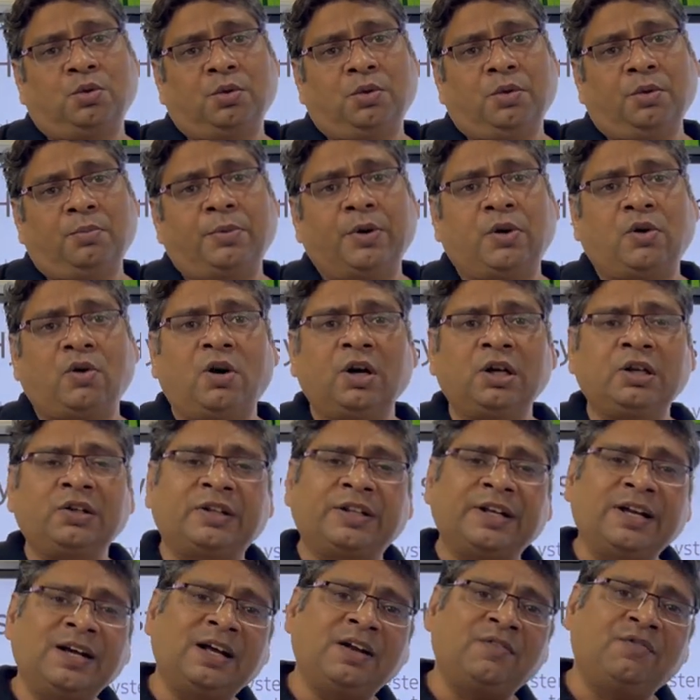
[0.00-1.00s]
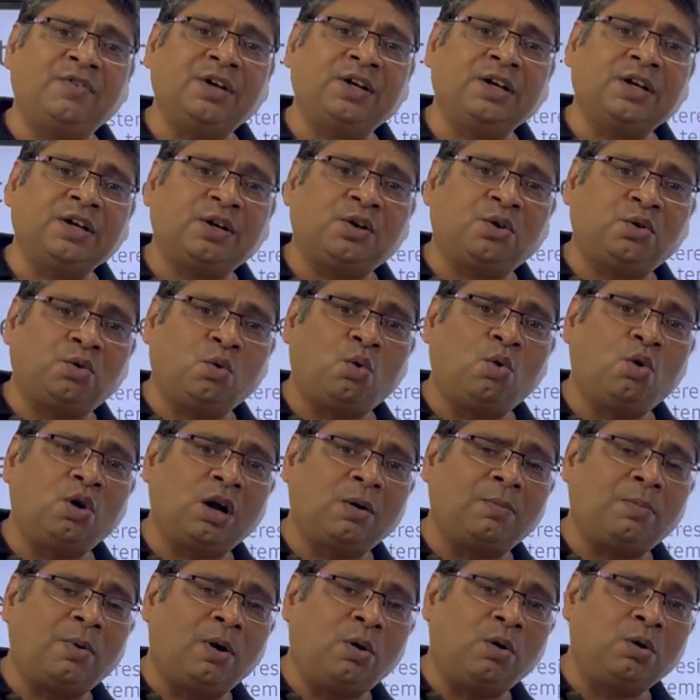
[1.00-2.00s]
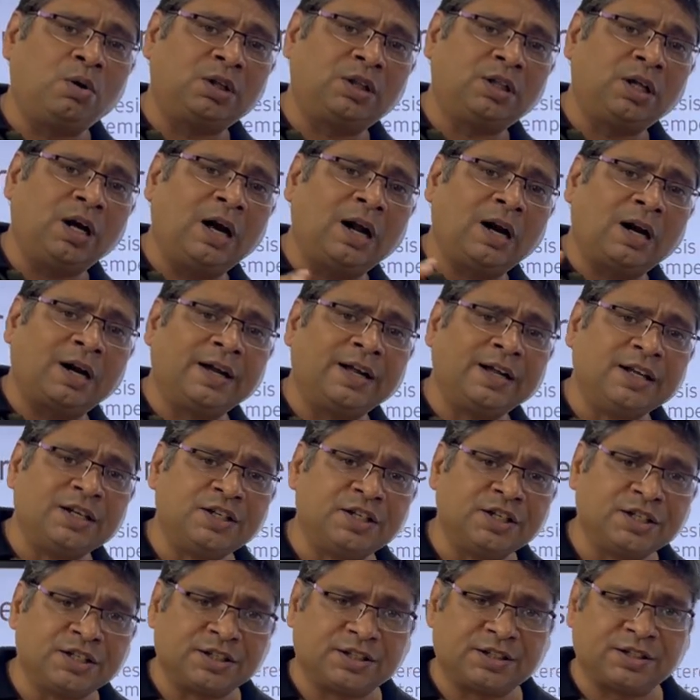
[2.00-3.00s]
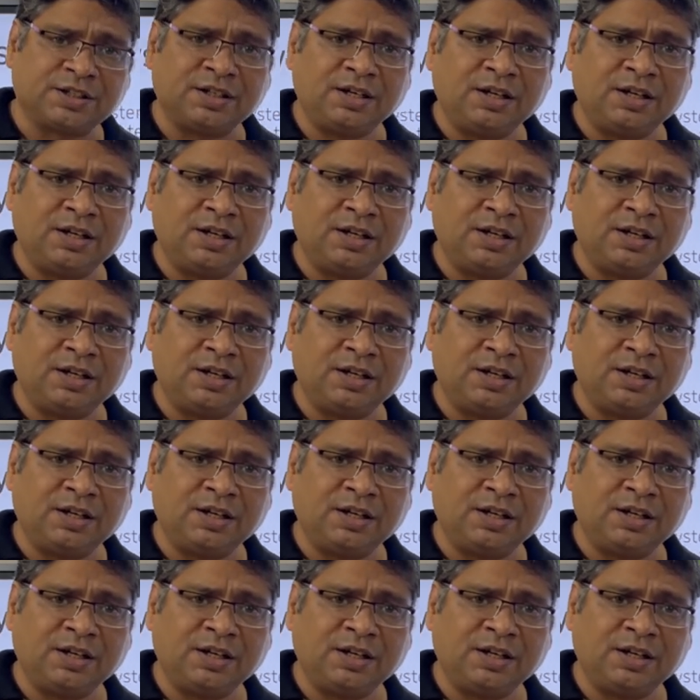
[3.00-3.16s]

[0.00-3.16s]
because there we told about the ranges.